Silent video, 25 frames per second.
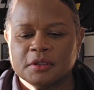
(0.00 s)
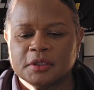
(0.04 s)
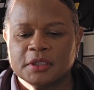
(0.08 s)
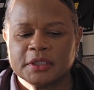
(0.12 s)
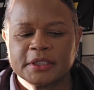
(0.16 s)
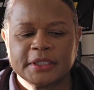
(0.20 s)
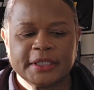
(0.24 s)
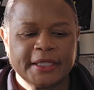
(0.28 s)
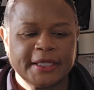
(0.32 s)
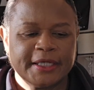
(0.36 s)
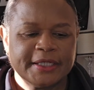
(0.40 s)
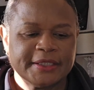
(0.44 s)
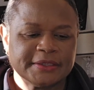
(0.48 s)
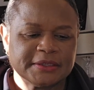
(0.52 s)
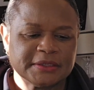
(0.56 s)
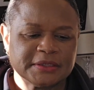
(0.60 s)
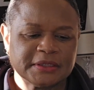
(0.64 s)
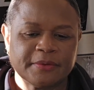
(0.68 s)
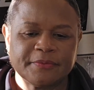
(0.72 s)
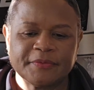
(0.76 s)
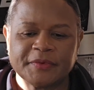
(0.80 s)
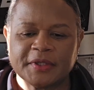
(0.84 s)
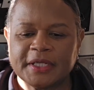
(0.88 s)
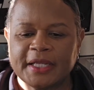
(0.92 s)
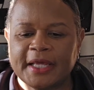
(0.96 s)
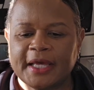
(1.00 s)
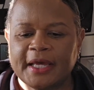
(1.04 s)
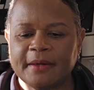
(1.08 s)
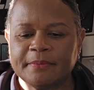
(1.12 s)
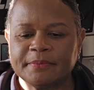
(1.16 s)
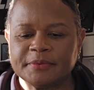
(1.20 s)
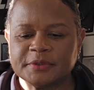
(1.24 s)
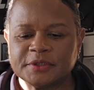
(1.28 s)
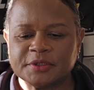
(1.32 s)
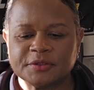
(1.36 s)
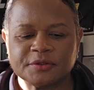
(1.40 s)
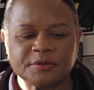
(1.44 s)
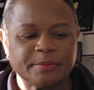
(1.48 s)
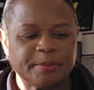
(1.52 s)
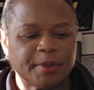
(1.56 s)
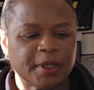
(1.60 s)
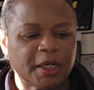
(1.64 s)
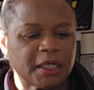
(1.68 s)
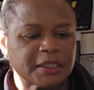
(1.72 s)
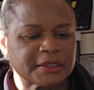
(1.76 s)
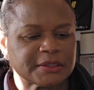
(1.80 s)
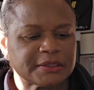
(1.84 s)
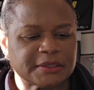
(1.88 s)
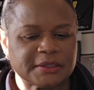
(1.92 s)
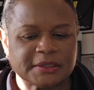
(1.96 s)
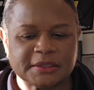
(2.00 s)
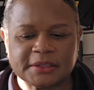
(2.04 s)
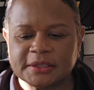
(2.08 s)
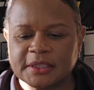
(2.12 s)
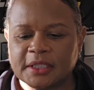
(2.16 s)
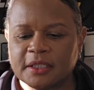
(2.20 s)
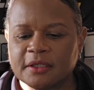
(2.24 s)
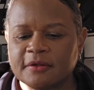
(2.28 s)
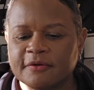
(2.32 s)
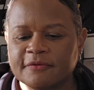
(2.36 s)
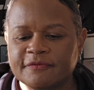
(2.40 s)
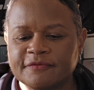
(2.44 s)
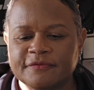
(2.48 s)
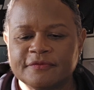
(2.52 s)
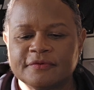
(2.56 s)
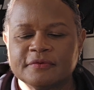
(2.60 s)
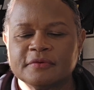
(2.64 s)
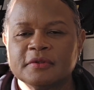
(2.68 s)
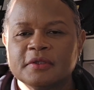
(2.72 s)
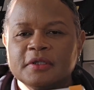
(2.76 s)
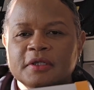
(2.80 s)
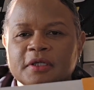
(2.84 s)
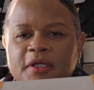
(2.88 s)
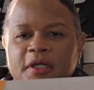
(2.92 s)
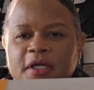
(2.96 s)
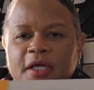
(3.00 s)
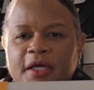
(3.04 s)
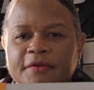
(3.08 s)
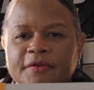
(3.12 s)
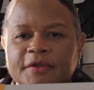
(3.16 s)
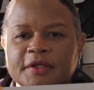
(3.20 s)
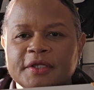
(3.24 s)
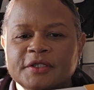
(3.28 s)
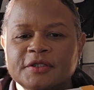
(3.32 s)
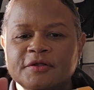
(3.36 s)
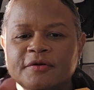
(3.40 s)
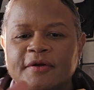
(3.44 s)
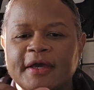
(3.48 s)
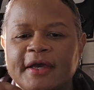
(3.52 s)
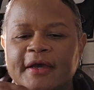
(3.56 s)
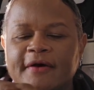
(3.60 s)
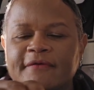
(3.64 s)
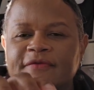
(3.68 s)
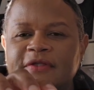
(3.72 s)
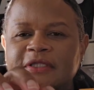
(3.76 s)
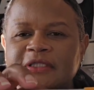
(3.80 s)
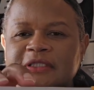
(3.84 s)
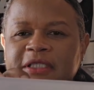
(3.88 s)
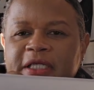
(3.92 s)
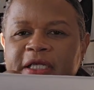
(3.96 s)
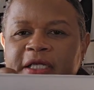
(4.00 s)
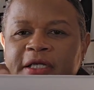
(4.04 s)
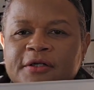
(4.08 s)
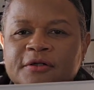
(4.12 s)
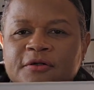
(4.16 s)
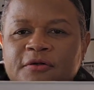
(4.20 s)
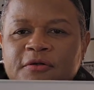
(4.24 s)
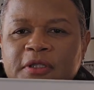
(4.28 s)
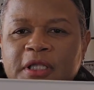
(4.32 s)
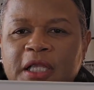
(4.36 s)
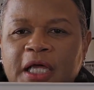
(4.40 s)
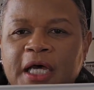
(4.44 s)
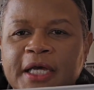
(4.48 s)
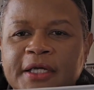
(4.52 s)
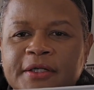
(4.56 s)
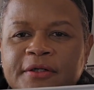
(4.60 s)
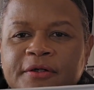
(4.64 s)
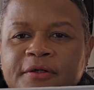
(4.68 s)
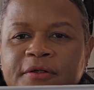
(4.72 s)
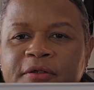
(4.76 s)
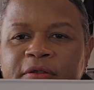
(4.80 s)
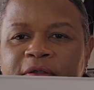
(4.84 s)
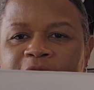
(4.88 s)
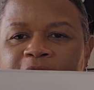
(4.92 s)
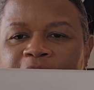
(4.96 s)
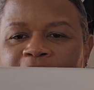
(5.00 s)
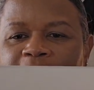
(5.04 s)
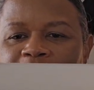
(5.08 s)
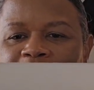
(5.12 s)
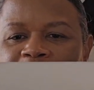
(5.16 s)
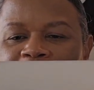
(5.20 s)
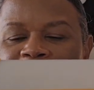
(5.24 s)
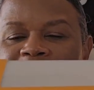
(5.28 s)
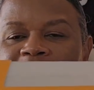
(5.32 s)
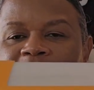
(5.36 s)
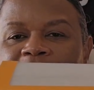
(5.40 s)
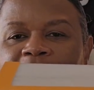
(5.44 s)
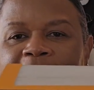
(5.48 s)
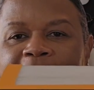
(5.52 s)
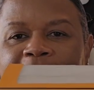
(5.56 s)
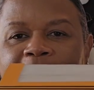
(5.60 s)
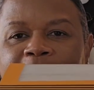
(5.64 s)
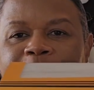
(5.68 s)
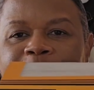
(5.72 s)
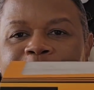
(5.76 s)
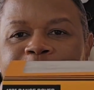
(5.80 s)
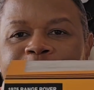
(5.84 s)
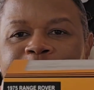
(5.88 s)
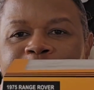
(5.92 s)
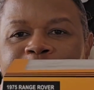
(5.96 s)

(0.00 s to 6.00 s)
in case something happened to the box itself. And then you have this inner liner that's like a